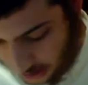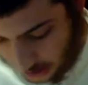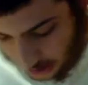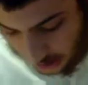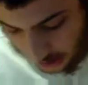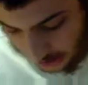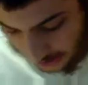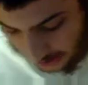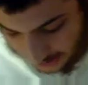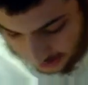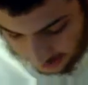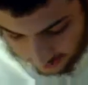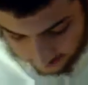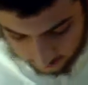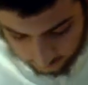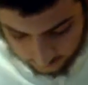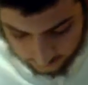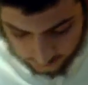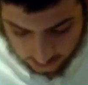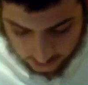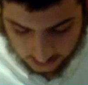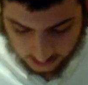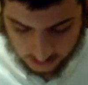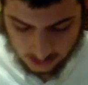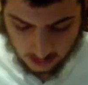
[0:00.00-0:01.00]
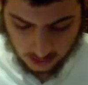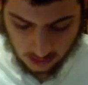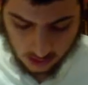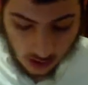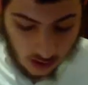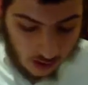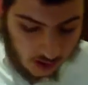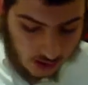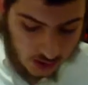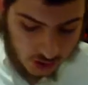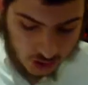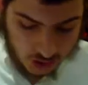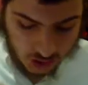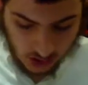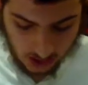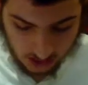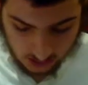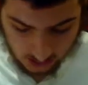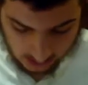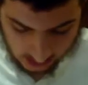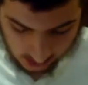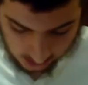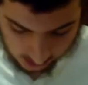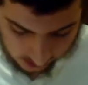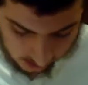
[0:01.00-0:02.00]
Ura nevel v'chinar or
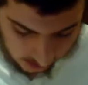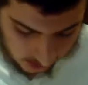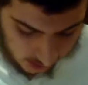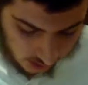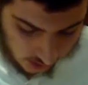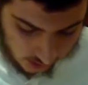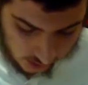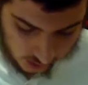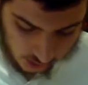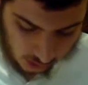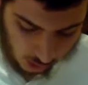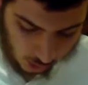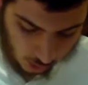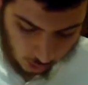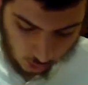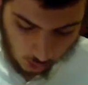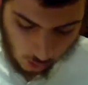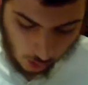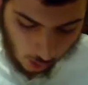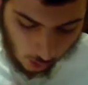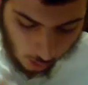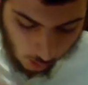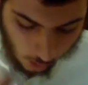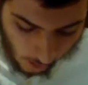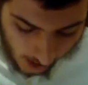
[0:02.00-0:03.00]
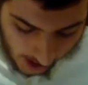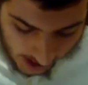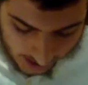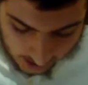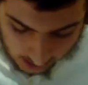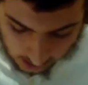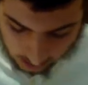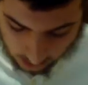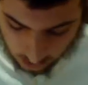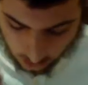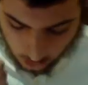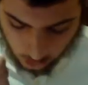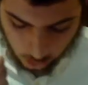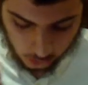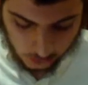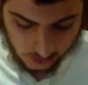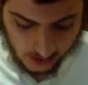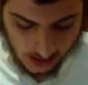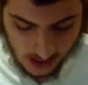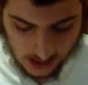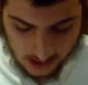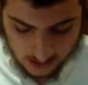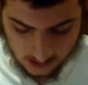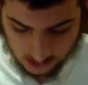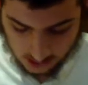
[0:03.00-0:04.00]
yashachar. So awake, O
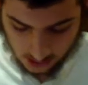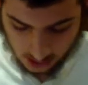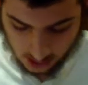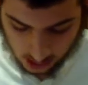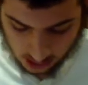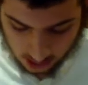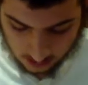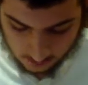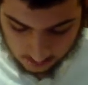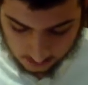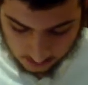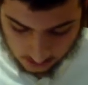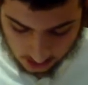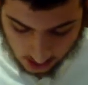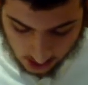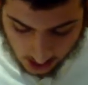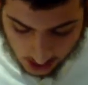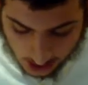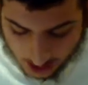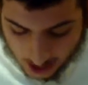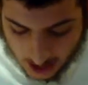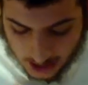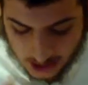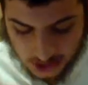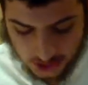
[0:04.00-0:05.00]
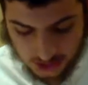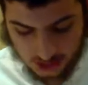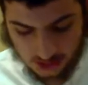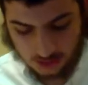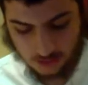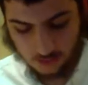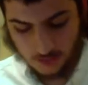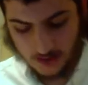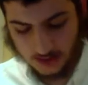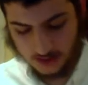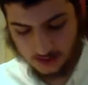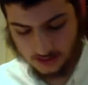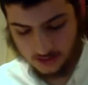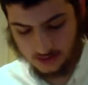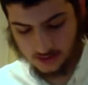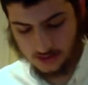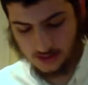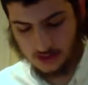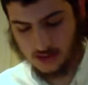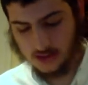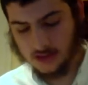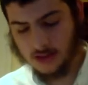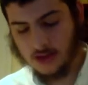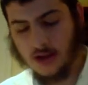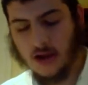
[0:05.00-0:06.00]
lyre and harp, I shall awaken at
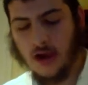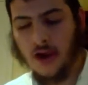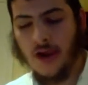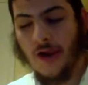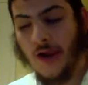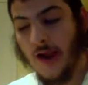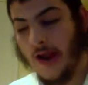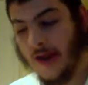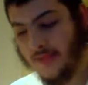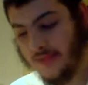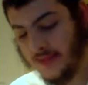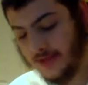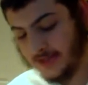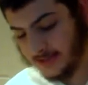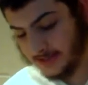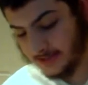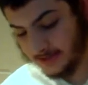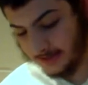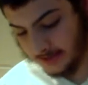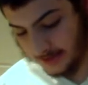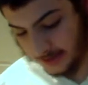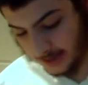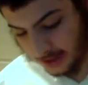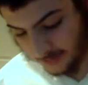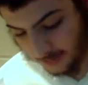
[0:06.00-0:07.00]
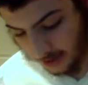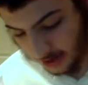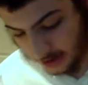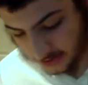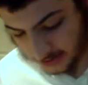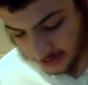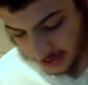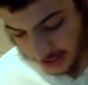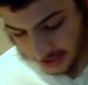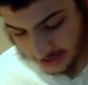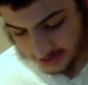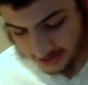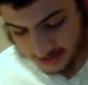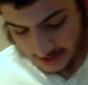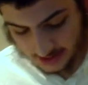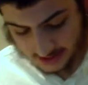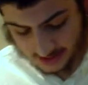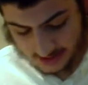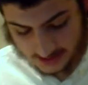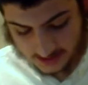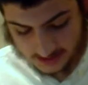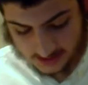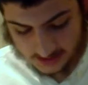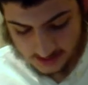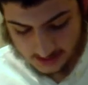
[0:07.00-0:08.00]
dawn. And the Gemara says
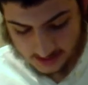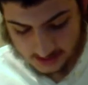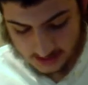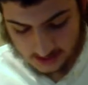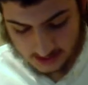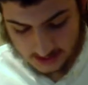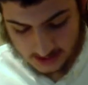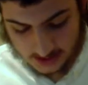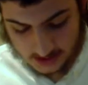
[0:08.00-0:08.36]
that this